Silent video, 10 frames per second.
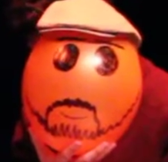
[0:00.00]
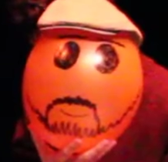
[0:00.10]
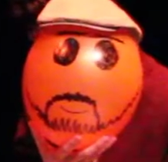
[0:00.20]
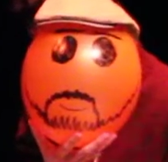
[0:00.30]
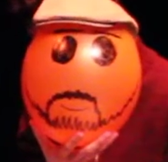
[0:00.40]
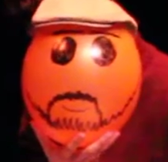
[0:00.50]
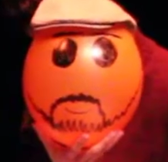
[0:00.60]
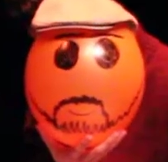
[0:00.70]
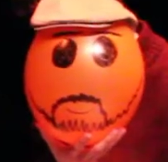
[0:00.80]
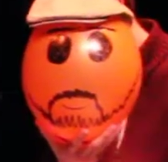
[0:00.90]
not a
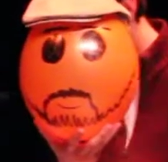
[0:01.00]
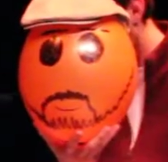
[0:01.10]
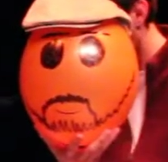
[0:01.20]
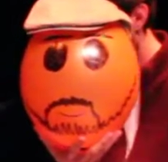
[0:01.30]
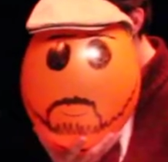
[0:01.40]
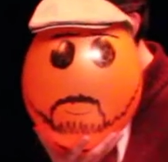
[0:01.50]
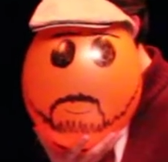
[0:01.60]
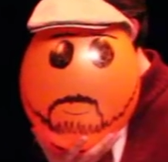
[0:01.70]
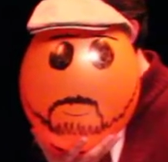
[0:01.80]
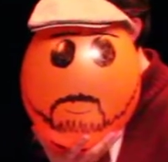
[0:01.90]
person, and in a
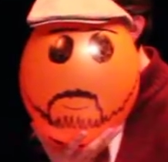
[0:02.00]
city